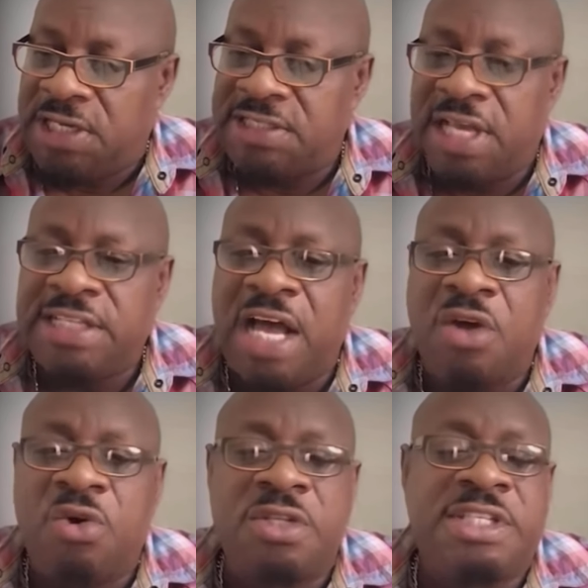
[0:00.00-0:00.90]
It's not
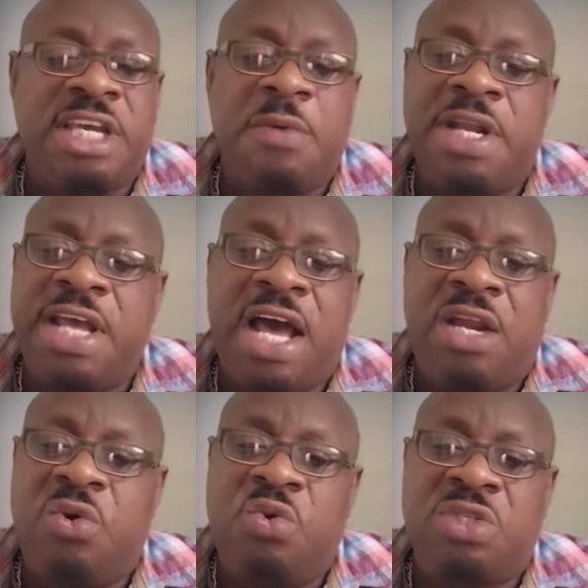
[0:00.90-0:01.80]
a good thing when you
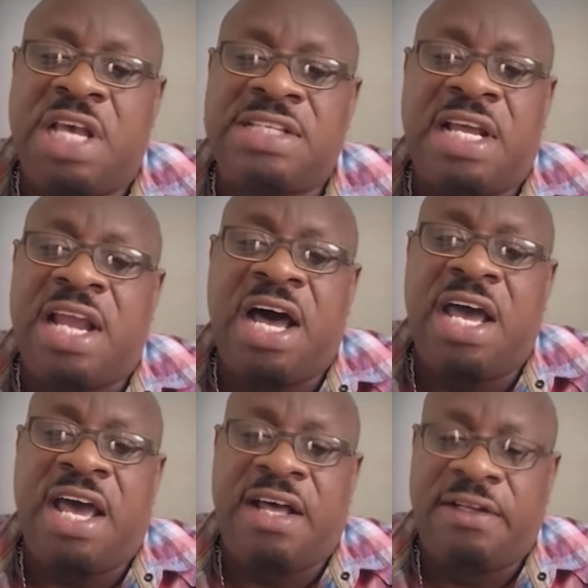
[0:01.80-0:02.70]
lose as a
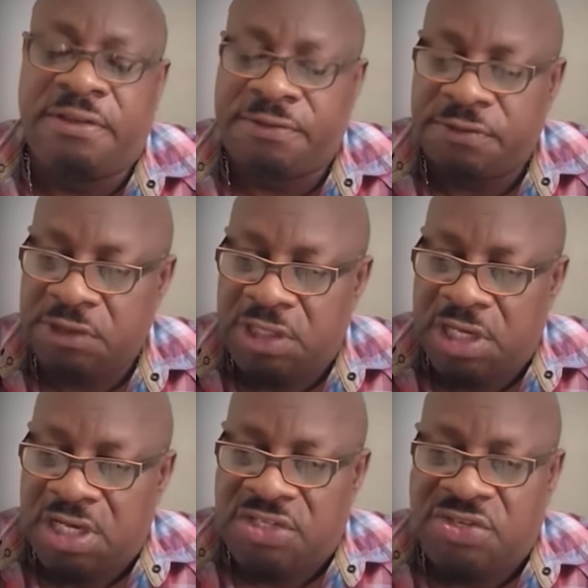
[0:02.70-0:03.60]
lawyer.
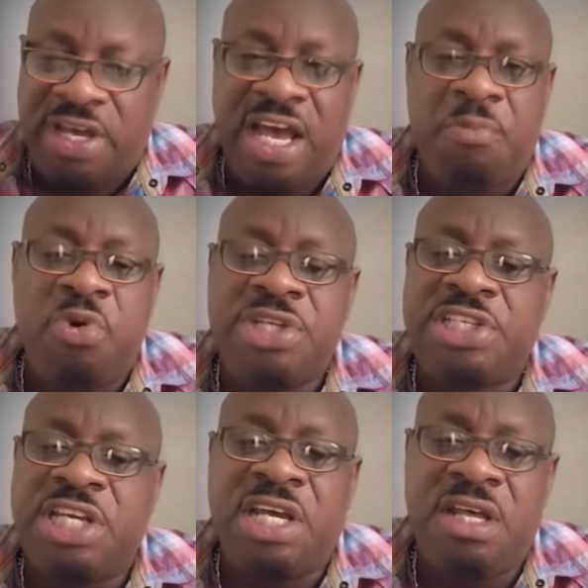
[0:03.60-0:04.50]
So I am
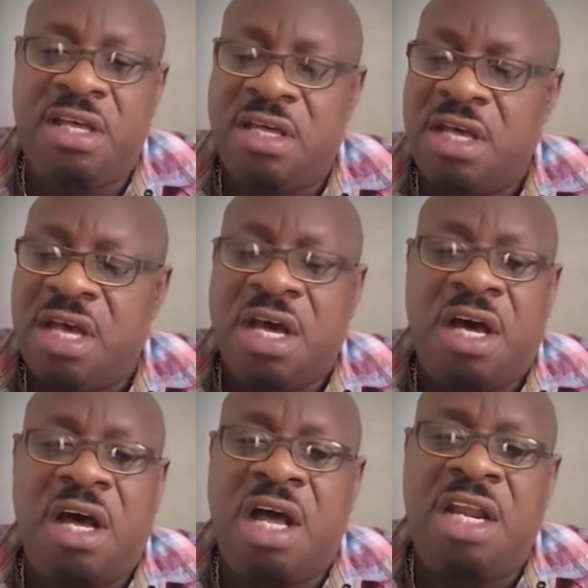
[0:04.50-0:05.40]
wishing
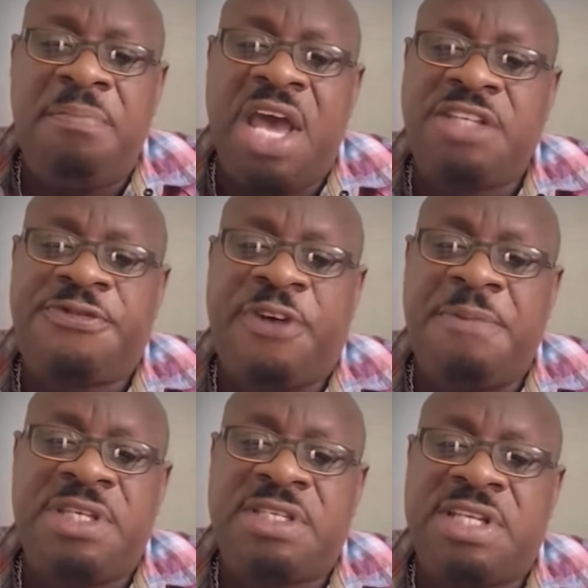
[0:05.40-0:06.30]
all the best
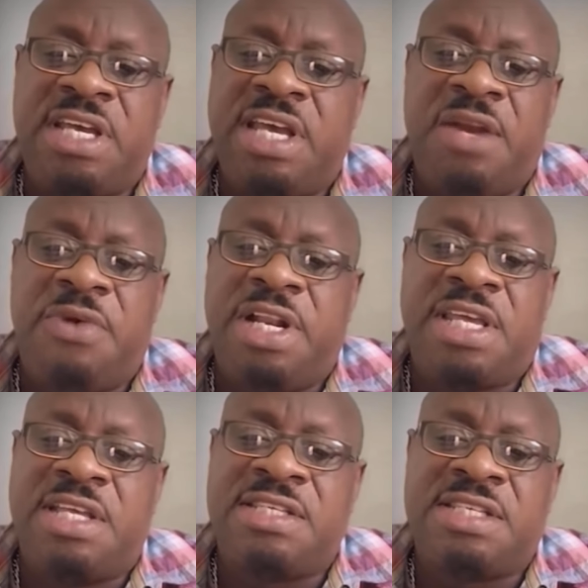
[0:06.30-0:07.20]
for Mr. Ian
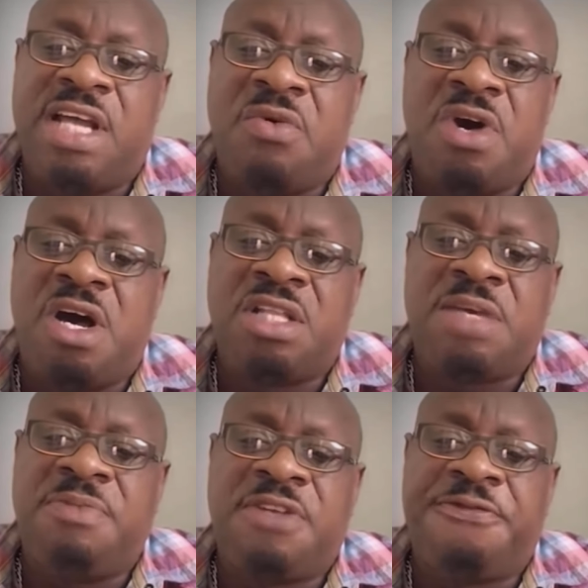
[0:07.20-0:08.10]
Wilkinson. I
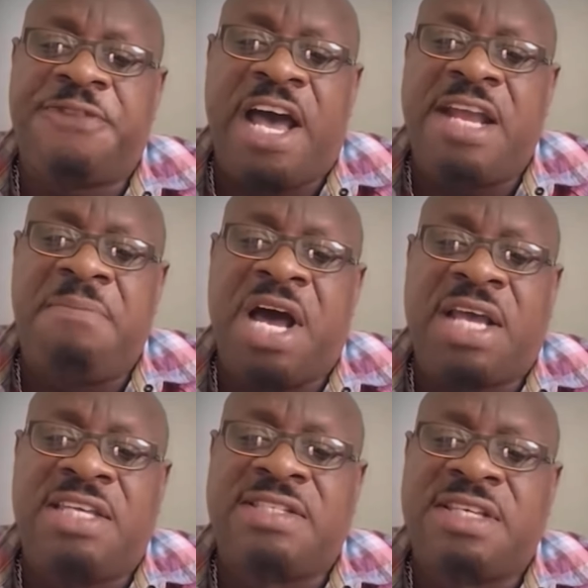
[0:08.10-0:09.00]
want him to find
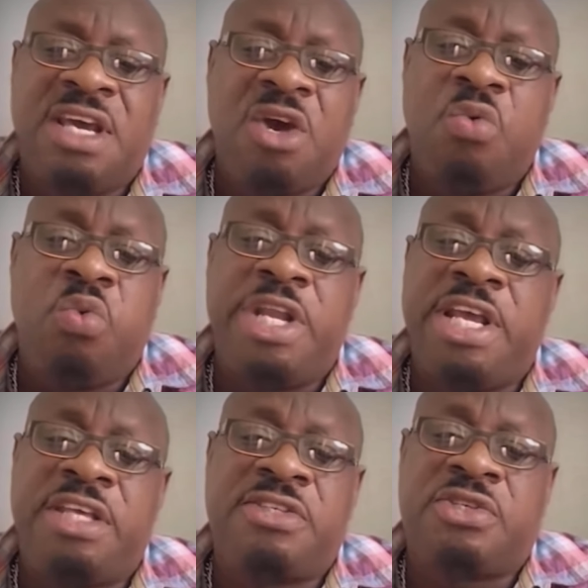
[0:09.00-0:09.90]
back his
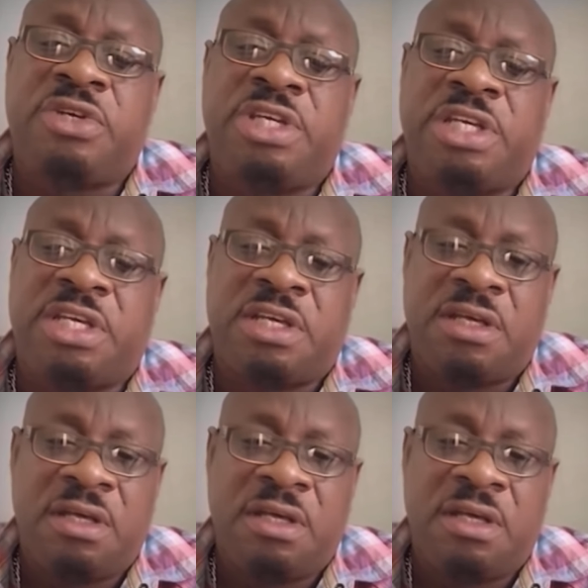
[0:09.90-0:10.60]
winning streak.